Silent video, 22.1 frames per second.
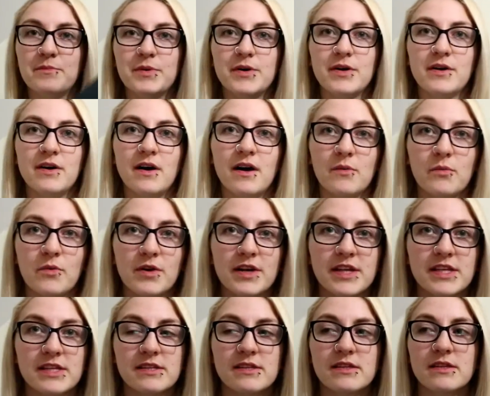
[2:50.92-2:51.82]
but I
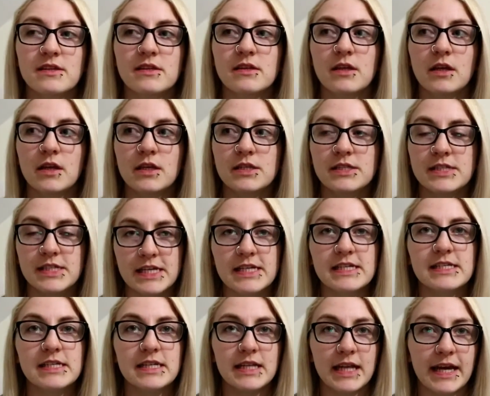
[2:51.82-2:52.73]
wanted
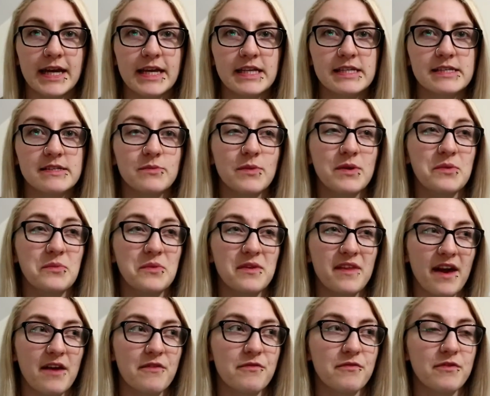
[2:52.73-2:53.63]
decent leggings that went
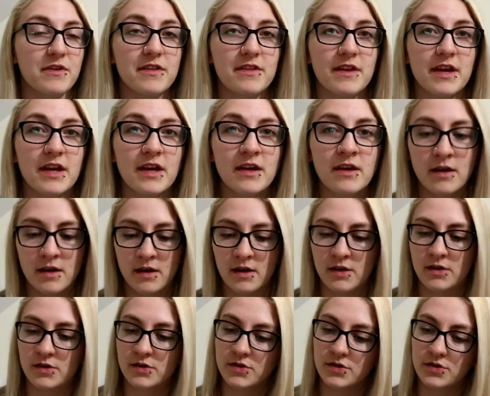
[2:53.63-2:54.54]
with everything.
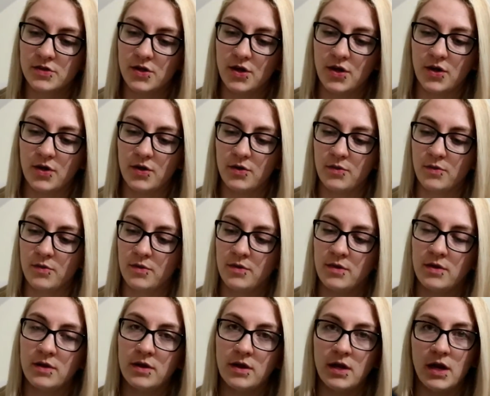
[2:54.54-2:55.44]
So
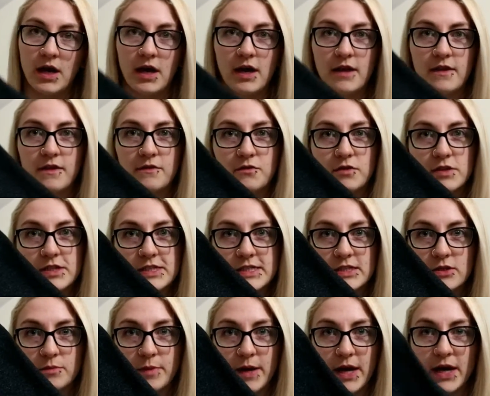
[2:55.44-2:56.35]
they've got this
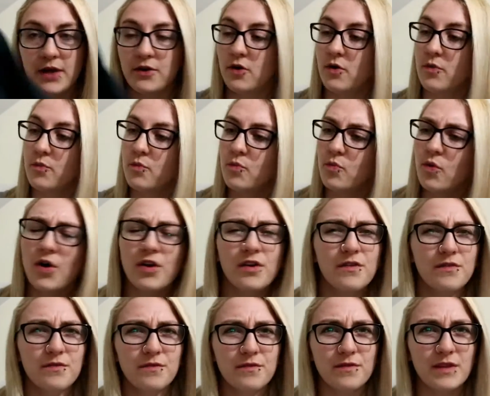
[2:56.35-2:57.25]
little pattern on one
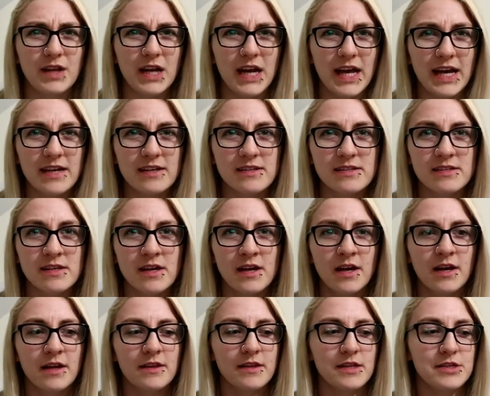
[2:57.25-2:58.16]
of the legs.
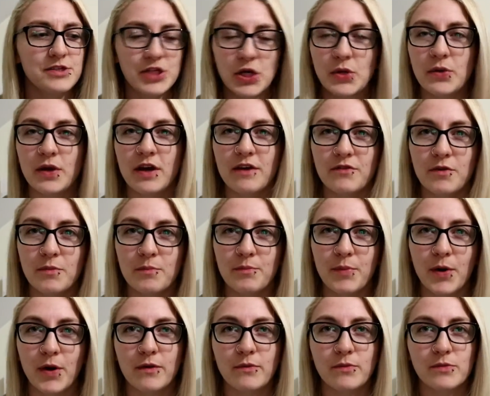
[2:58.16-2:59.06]
They don't have it on
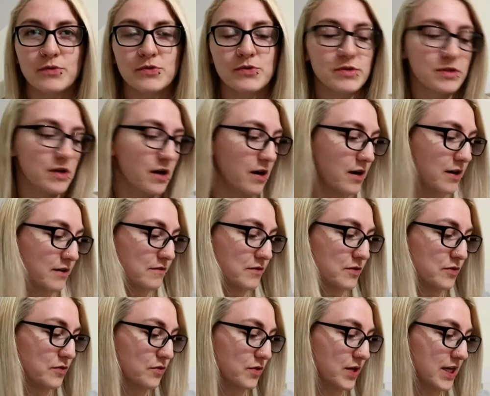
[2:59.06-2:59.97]
both, which is kind of
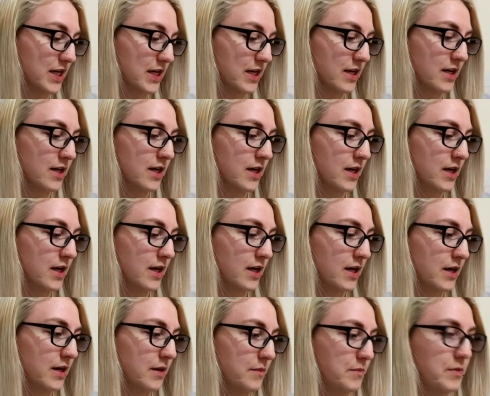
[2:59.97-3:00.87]
annoying
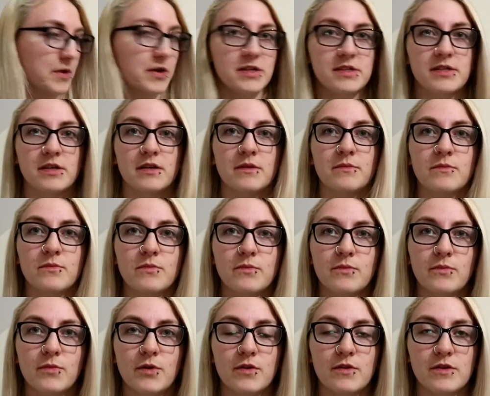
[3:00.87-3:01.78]
because I'm
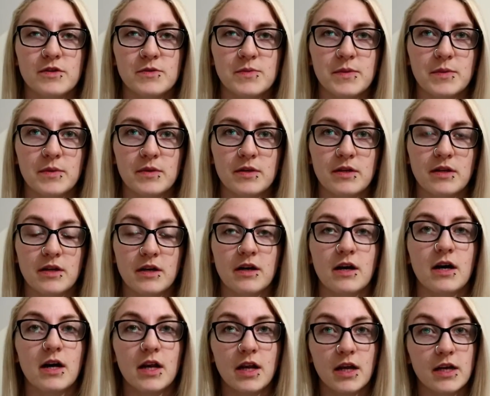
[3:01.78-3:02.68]
one of those people that
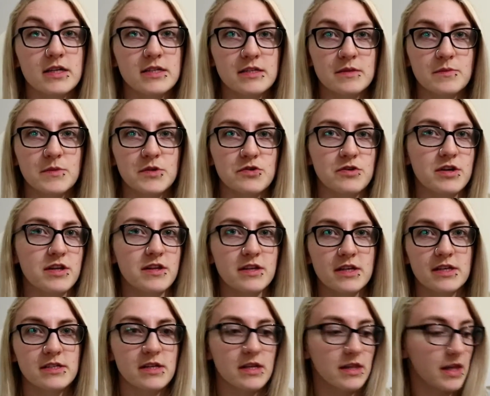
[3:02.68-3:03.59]
like, I like symmetry and
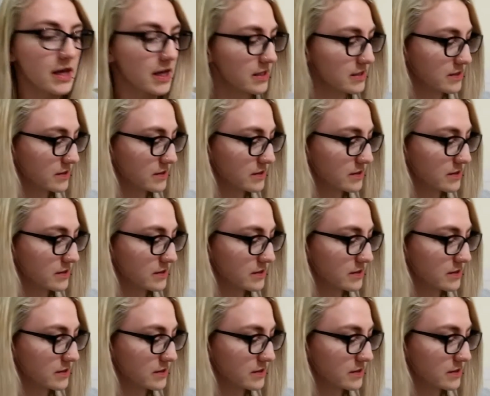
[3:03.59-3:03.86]
things like that.